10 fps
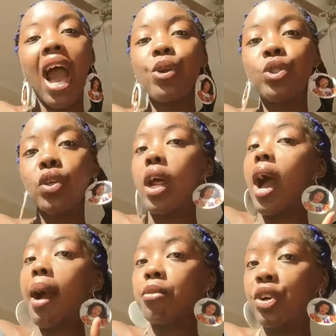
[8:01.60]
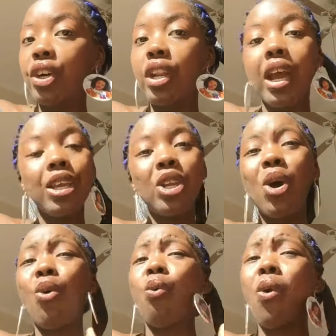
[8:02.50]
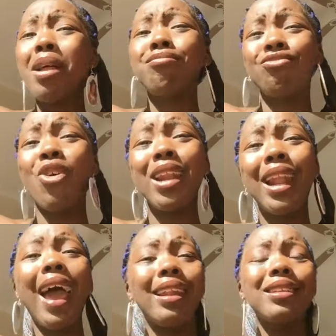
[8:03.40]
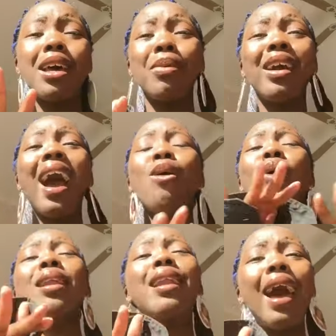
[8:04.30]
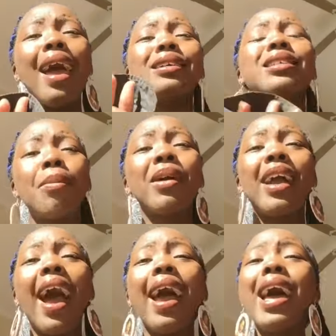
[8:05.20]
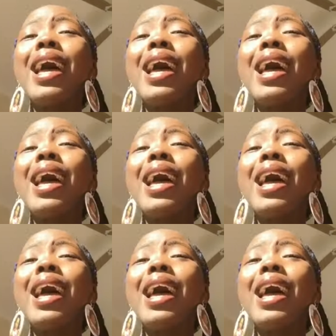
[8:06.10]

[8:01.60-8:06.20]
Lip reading: how you doing? I'm good. You know, one liner type of guy.